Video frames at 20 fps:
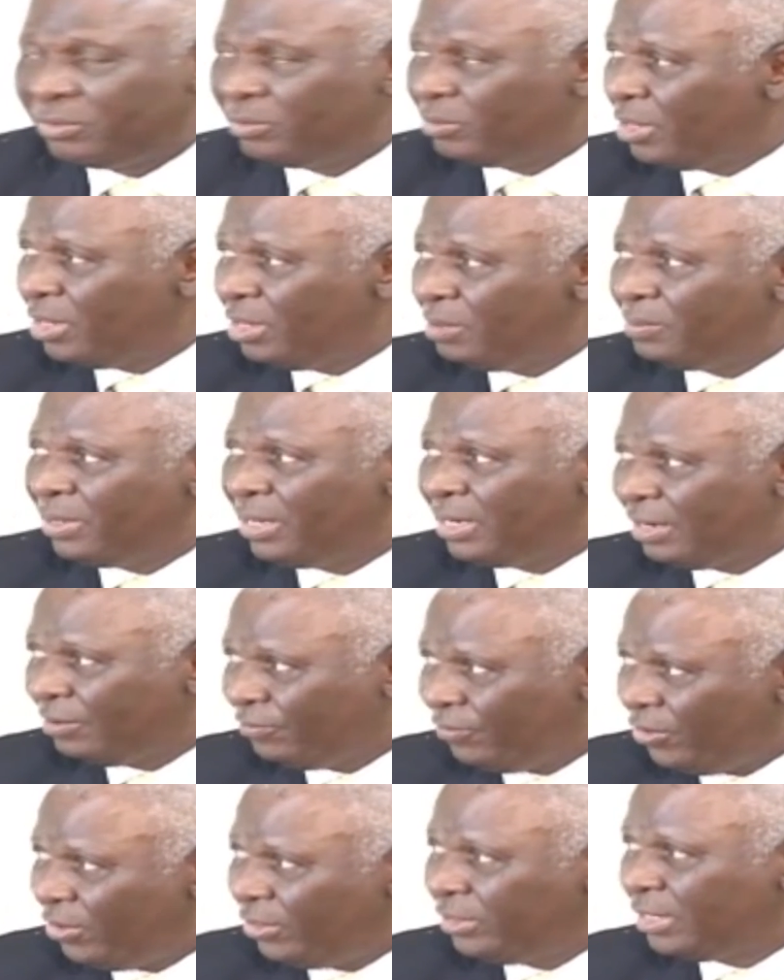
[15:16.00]
come and
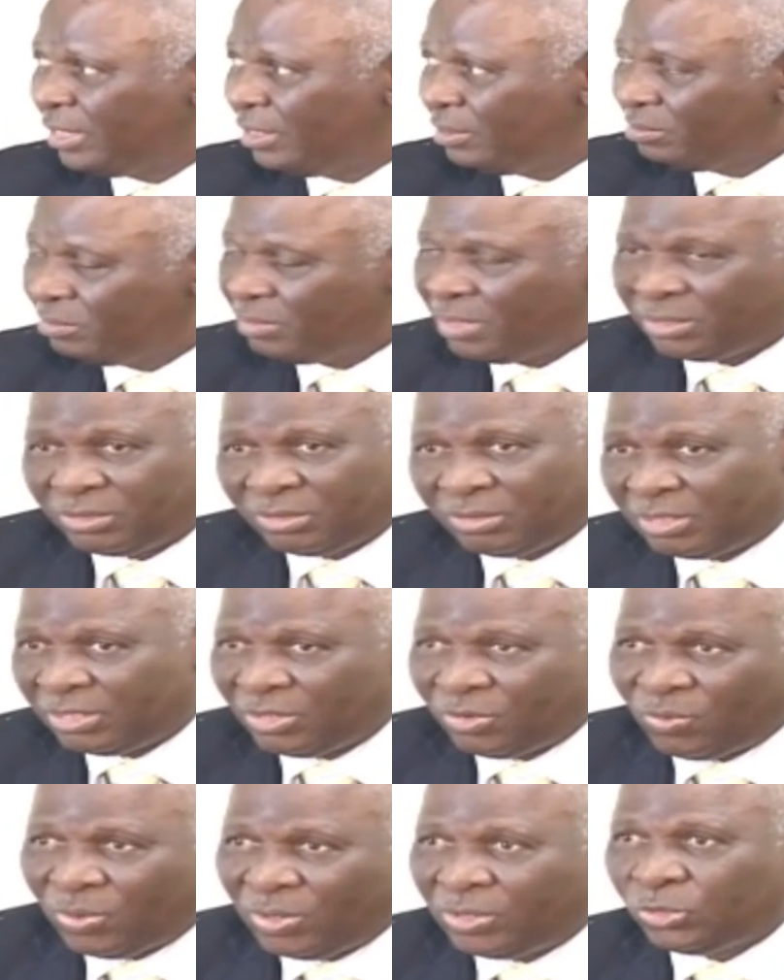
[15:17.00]
afford it, and
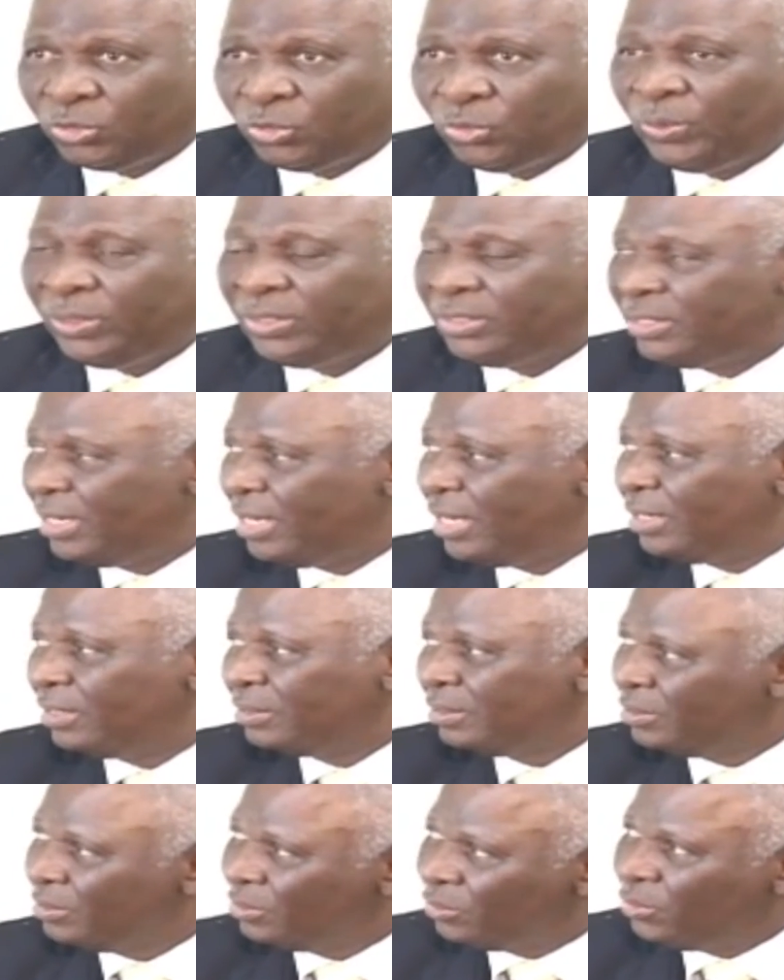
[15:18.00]
1 or 2 weeks here,
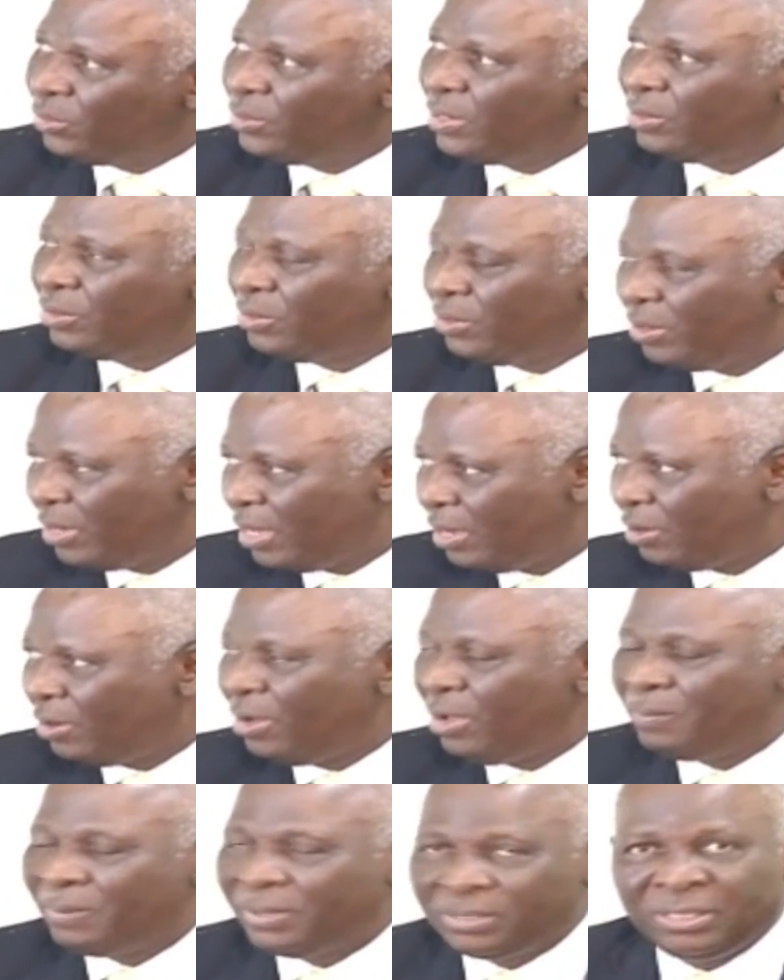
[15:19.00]
go and
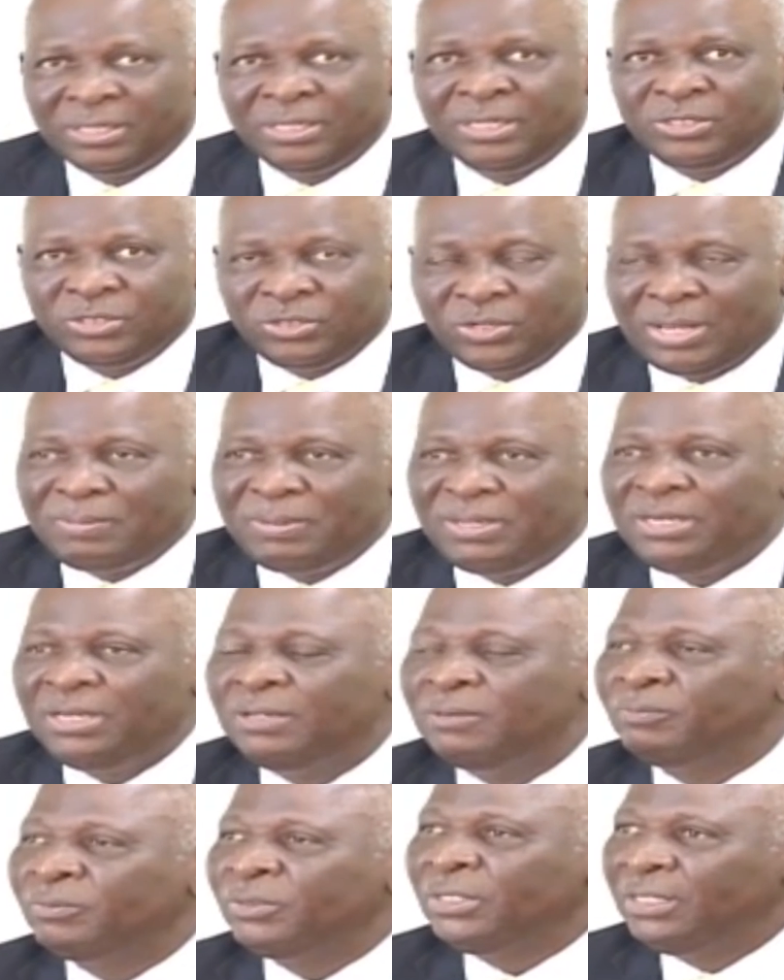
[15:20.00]
come on. So I mean,
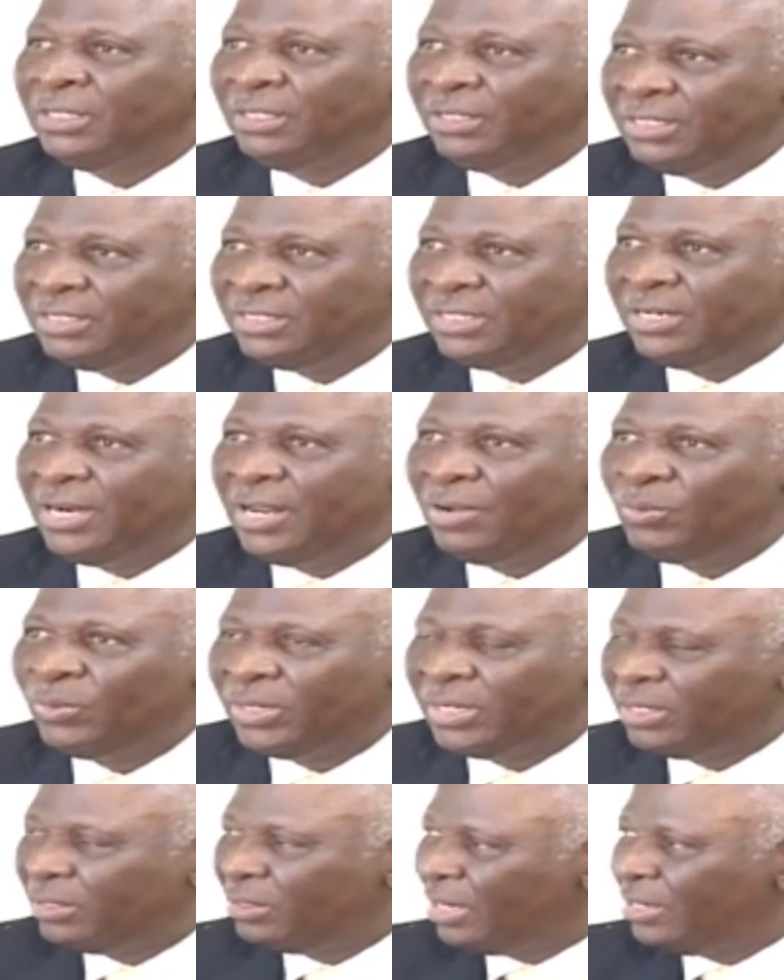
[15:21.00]
in this area we
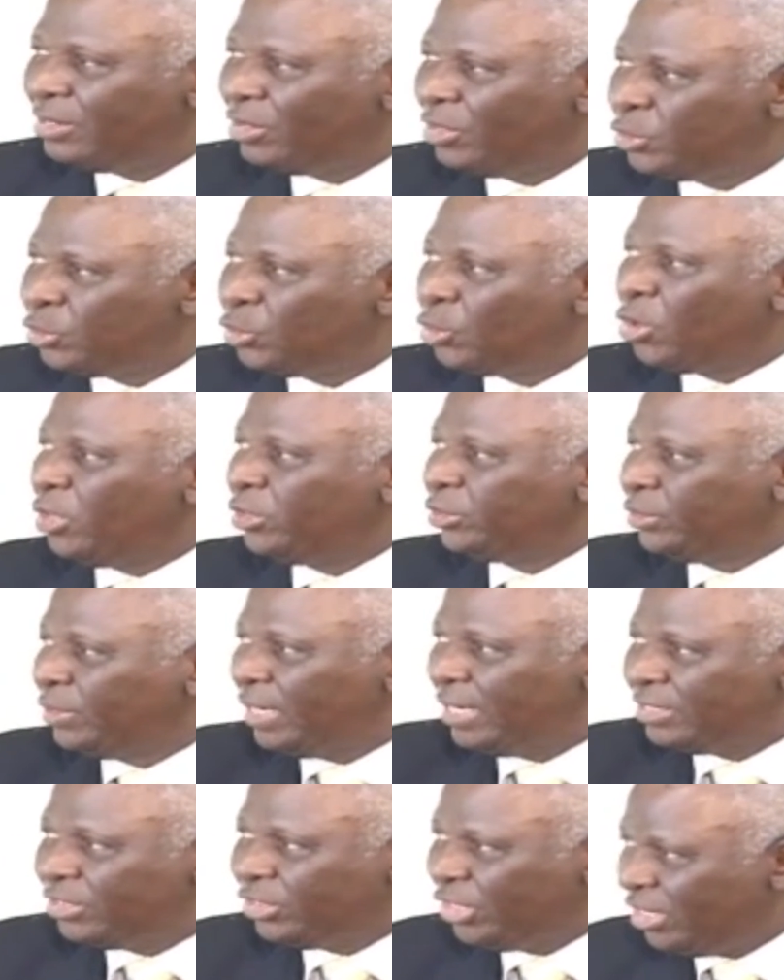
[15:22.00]
can, and also
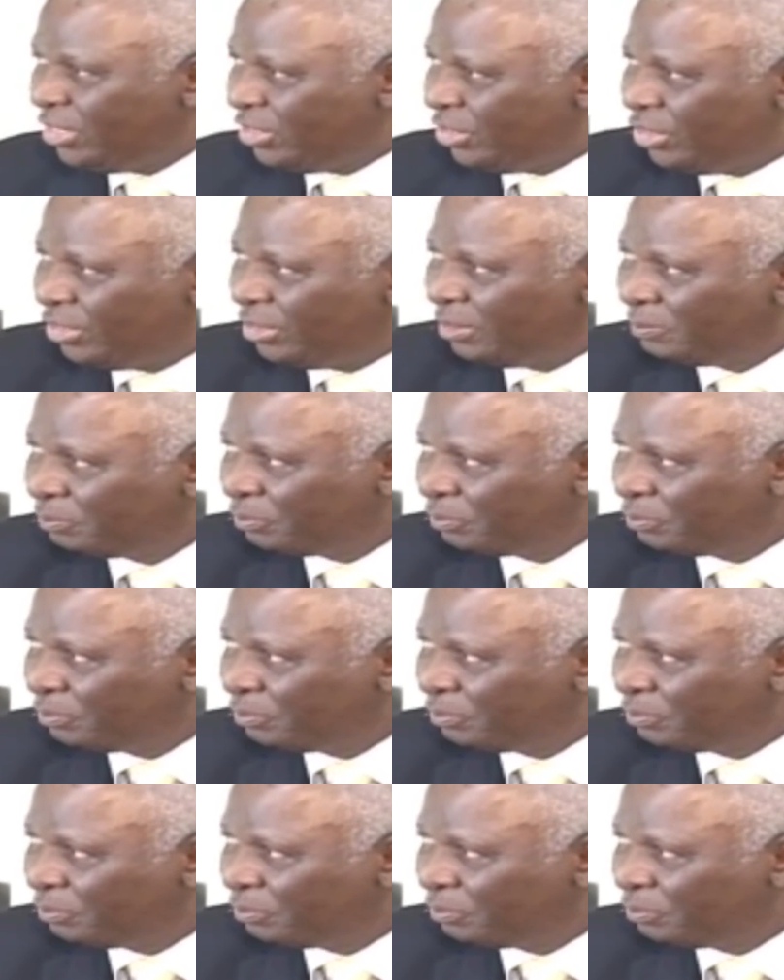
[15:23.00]
cultural change.